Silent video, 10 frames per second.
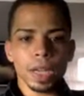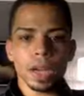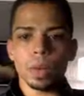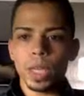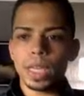
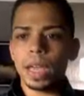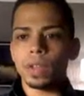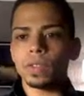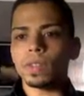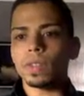
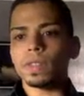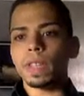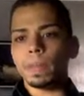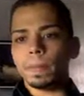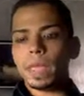WikiHouse does the
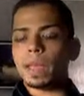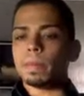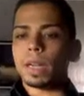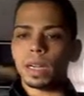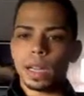same thing,
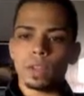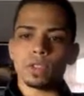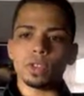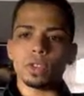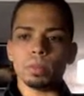but allows
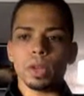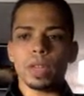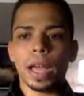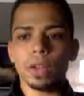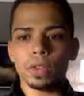you to build
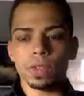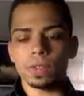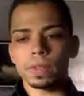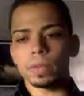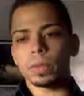
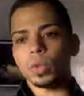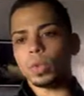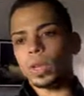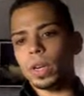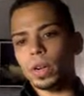houses through
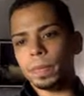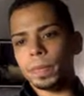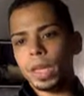their